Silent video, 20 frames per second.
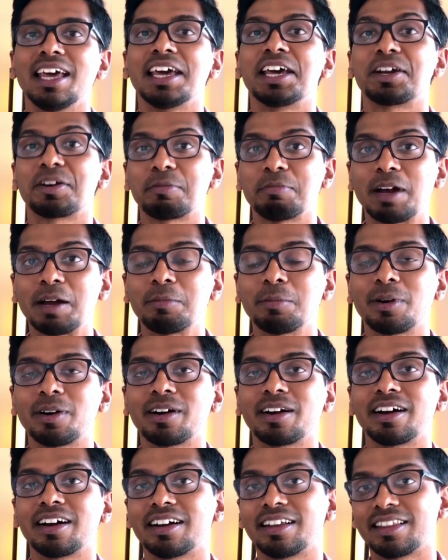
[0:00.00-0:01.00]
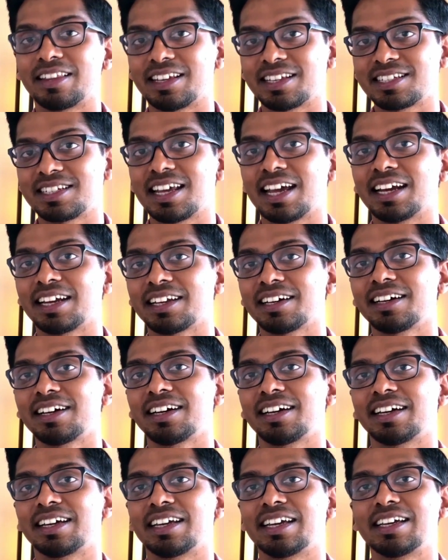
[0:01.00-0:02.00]
Remember, this
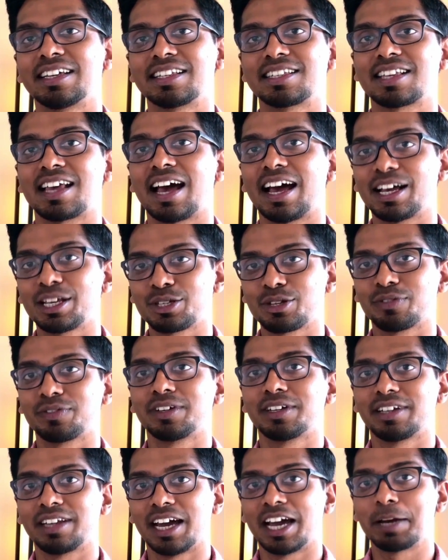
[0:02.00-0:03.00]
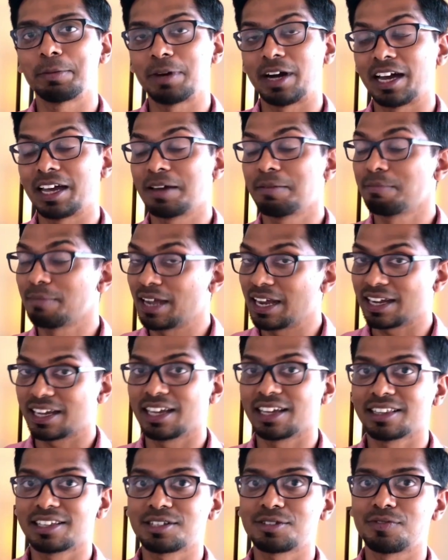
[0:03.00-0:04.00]
data is as of the time I am
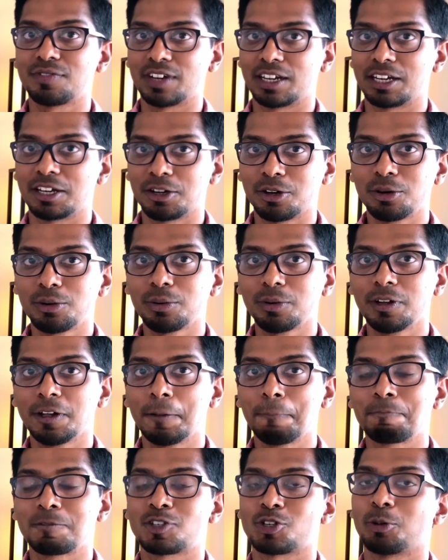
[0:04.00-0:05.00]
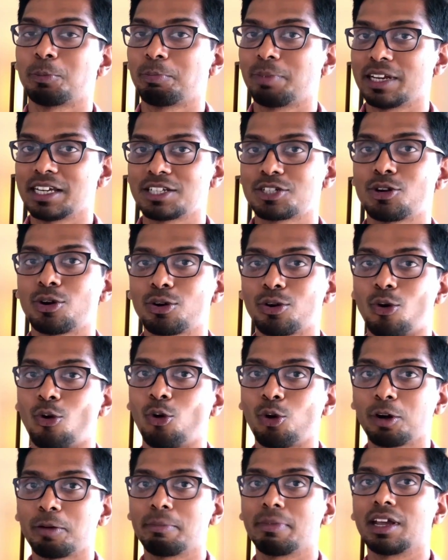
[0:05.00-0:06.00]
making this video, so please don't
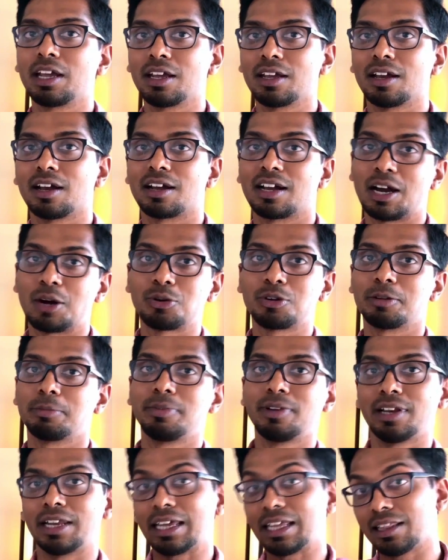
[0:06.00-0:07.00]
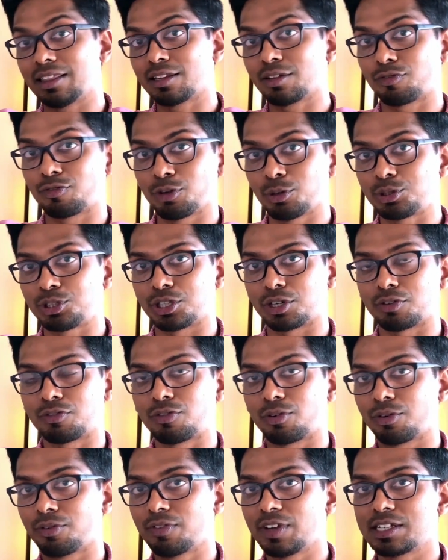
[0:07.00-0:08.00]
hold me accountable in the future
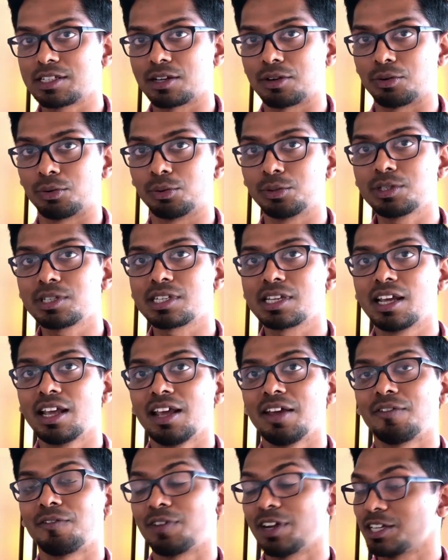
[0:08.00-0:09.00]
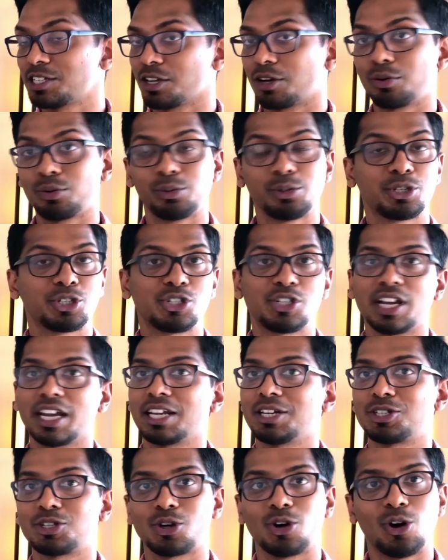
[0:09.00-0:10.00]
for visa rules. Visa rules
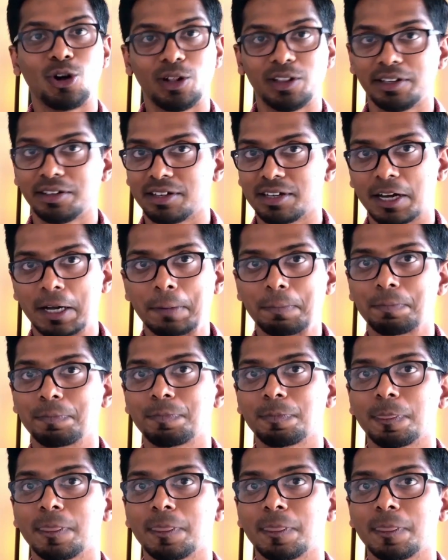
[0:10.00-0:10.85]
change all the time.